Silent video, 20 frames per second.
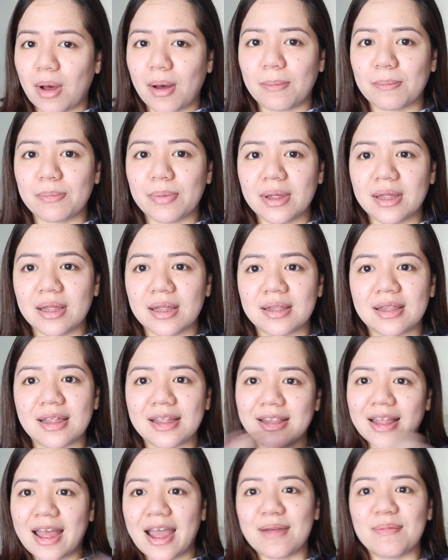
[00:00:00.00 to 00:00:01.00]
pump
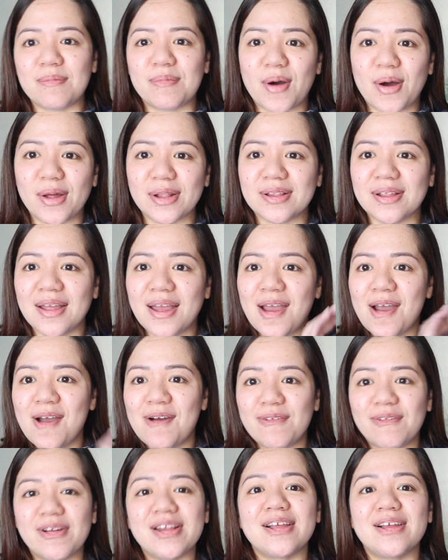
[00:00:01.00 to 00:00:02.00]
that I bought
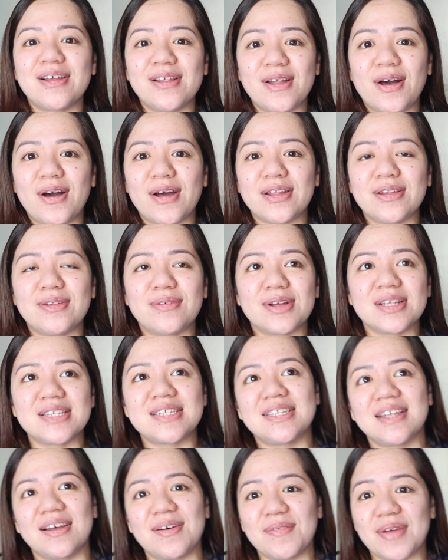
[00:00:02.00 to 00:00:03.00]
when Claude was
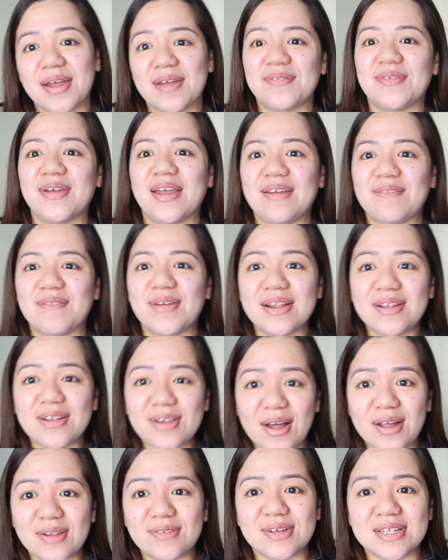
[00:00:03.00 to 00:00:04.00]
still my baby, when
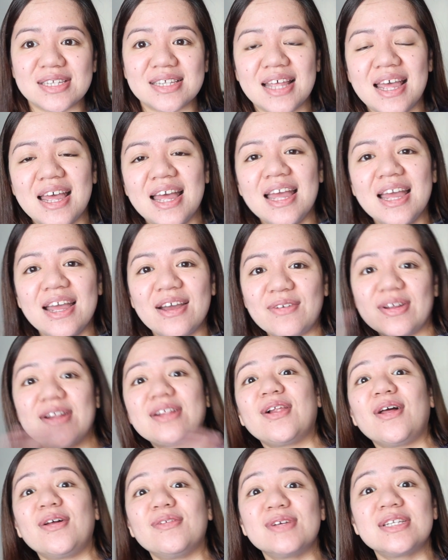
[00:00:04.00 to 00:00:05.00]
Claude was
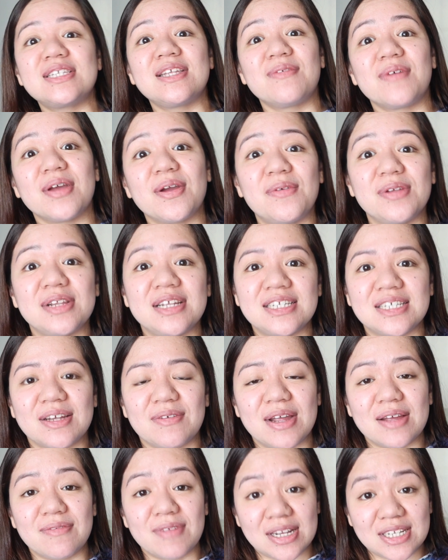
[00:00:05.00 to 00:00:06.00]
still my only
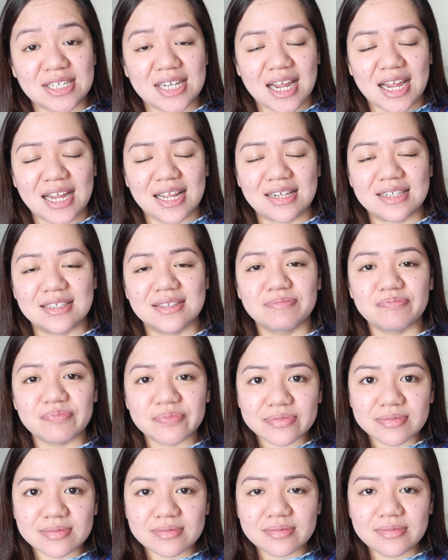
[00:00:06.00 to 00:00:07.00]
my child.
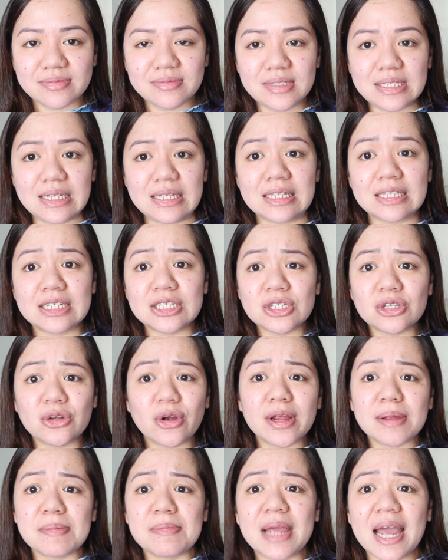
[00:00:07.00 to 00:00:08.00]
The
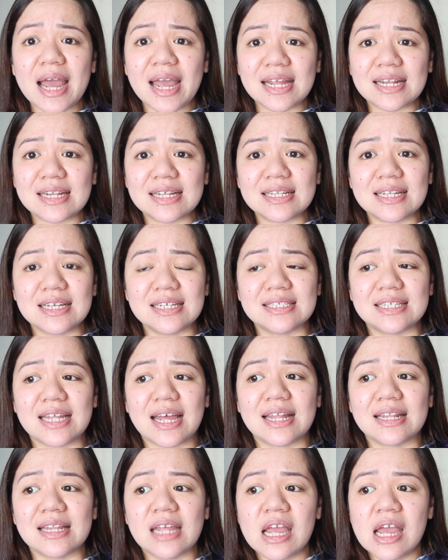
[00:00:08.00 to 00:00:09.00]
story behind it is
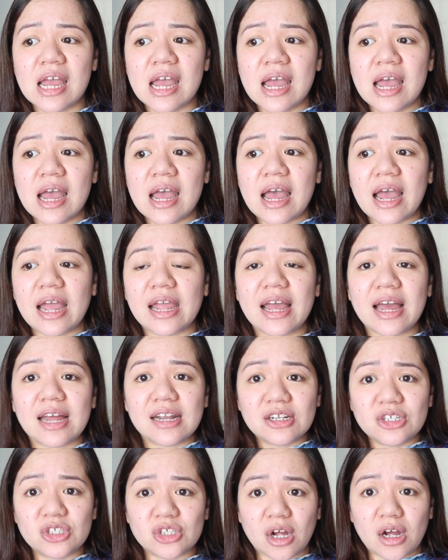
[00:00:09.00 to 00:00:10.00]
that I
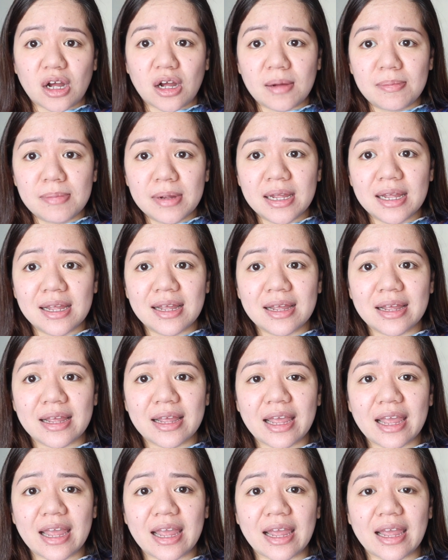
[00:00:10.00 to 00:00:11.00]
had a job,
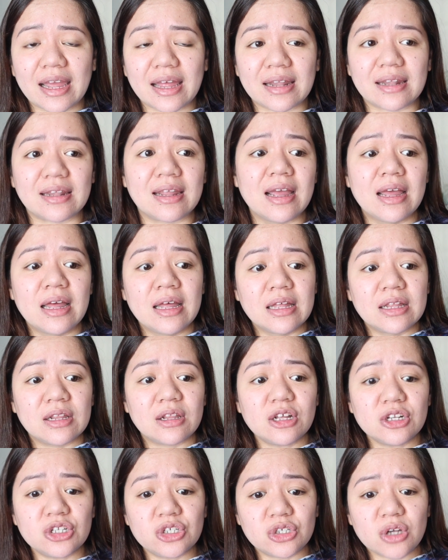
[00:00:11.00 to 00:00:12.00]
and
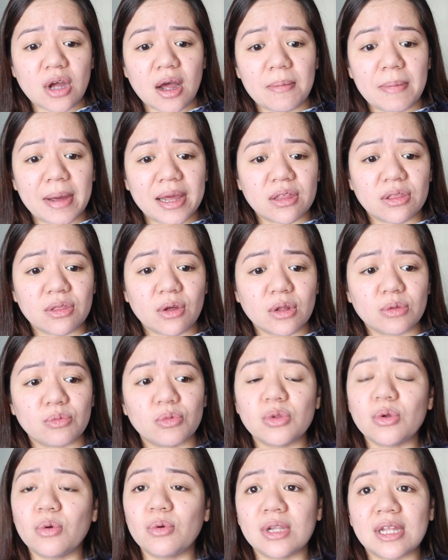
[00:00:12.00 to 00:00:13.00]
that job I thought
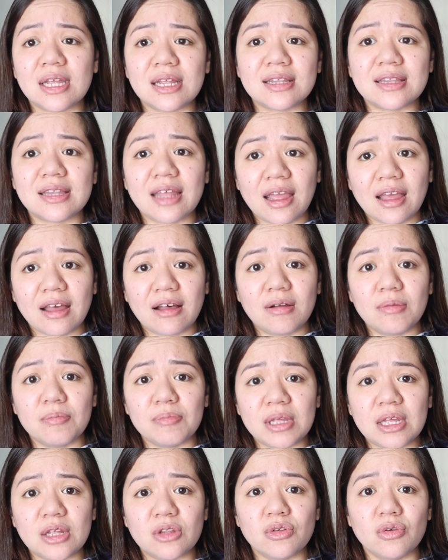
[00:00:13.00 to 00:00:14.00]
would only entail
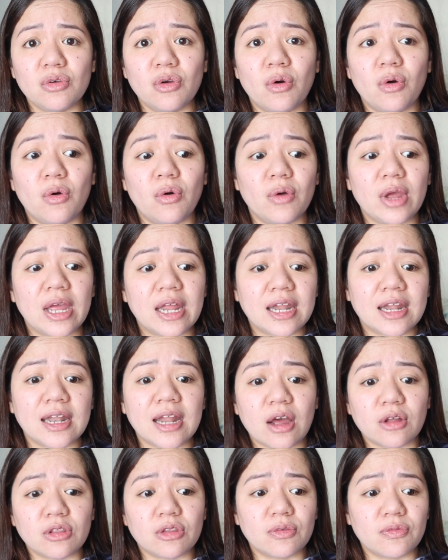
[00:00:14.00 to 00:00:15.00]
me to go in and
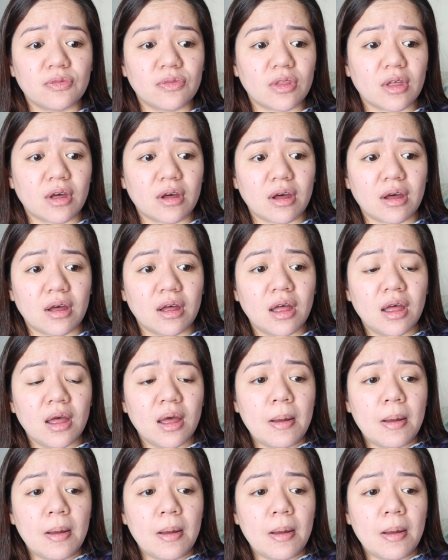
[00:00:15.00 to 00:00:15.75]
out of the,